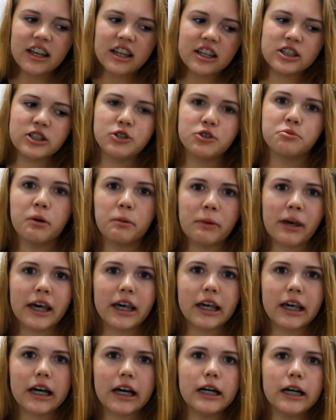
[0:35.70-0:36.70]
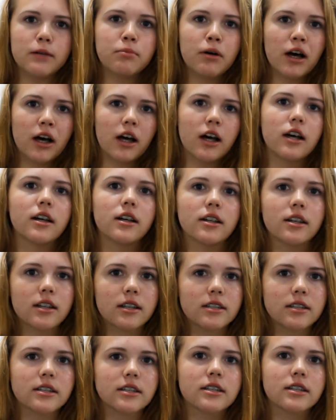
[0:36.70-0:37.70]
and doing my makeup,
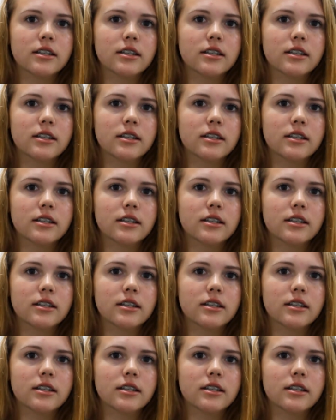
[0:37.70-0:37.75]
because